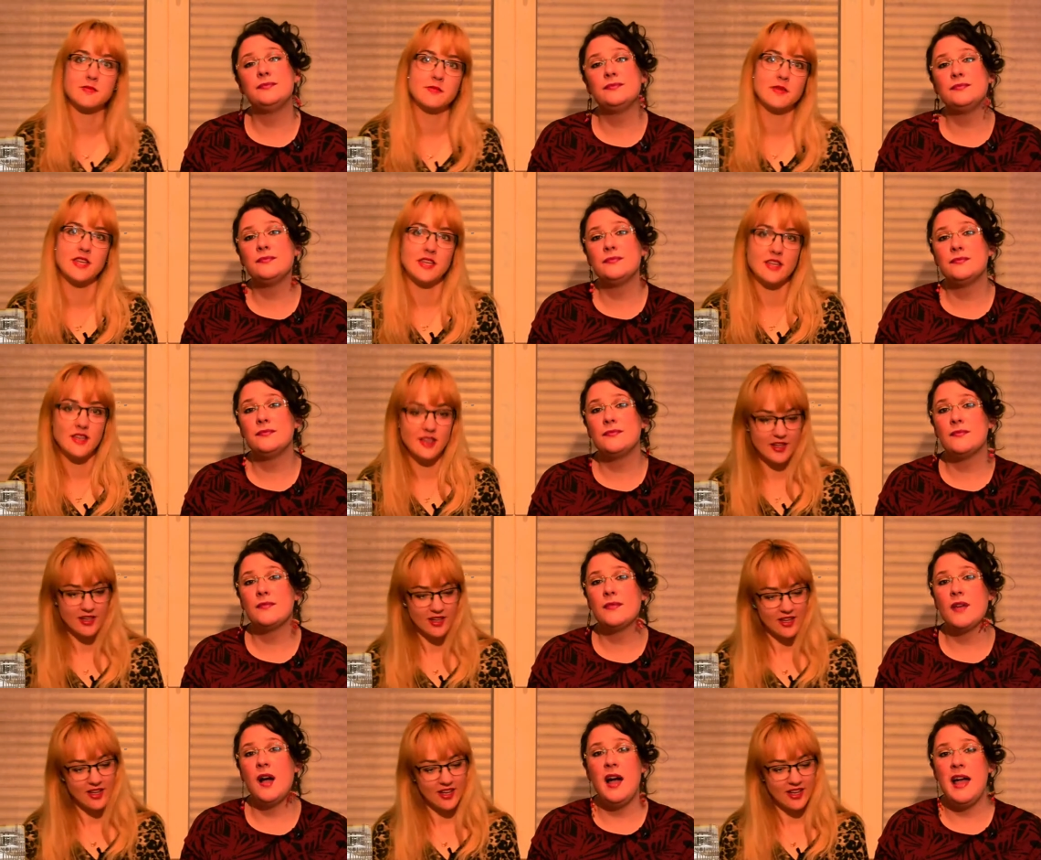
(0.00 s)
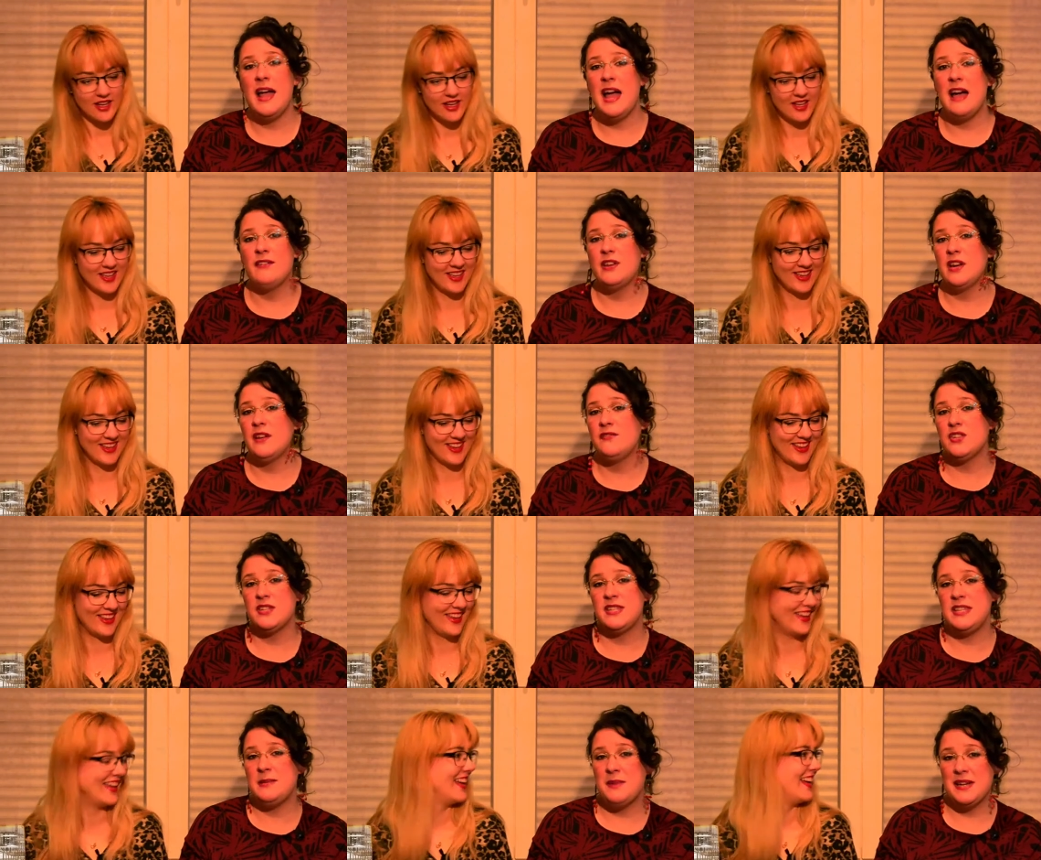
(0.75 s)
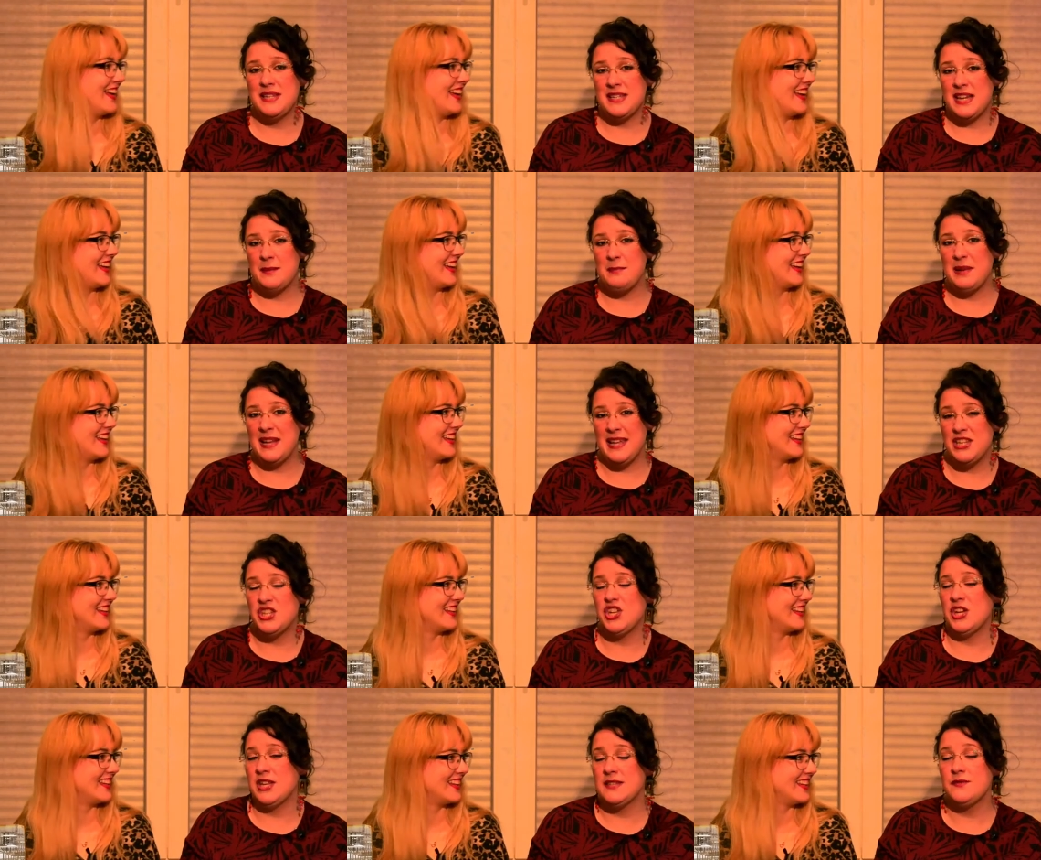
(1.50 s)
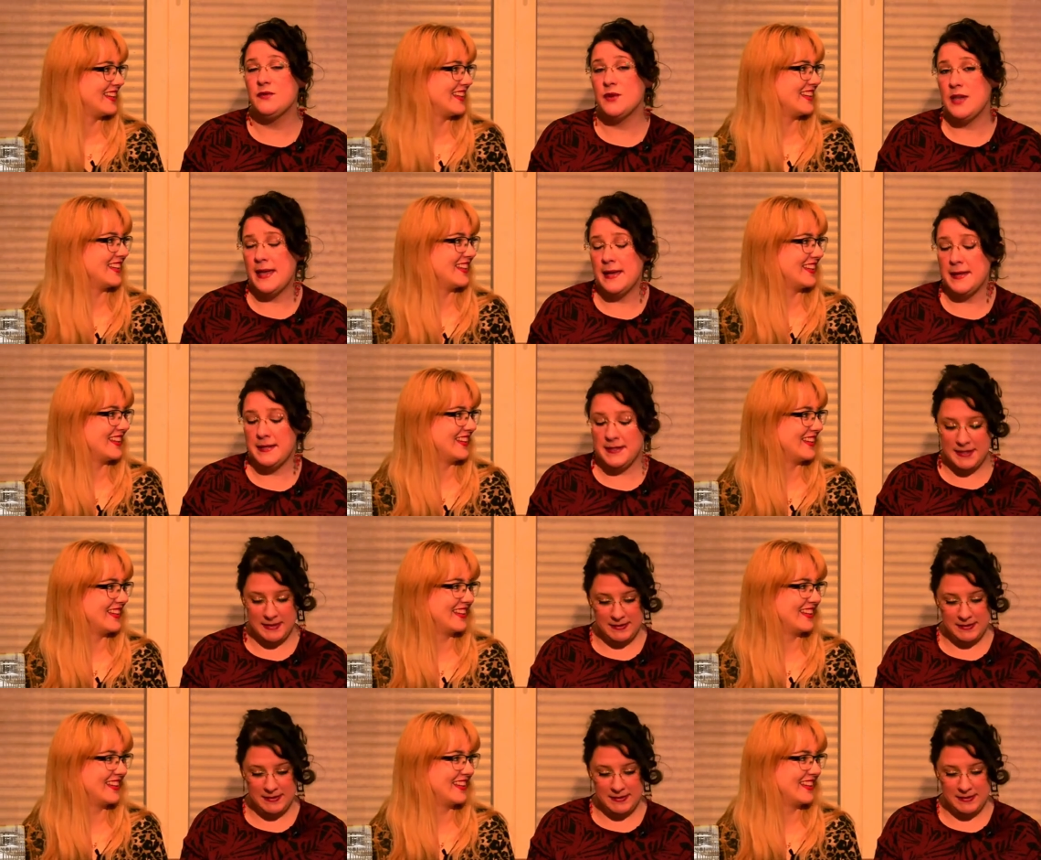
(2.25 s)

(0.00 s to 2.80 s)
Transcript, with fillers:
Speaker 1: me. I haven't. I've just seen my dad play chess for years.